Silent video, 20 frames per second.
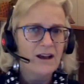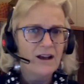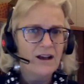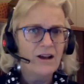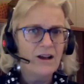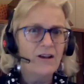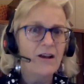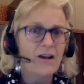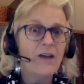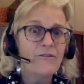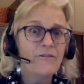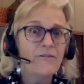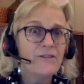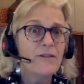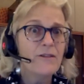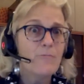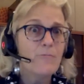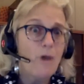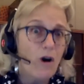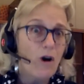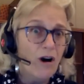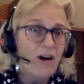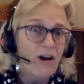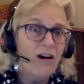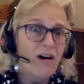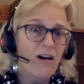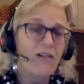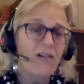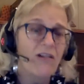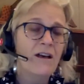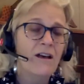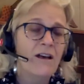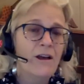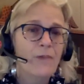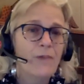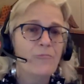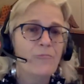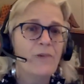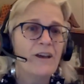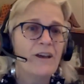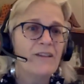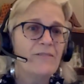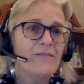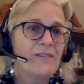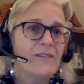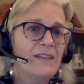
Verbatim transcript: Uh, of them all, but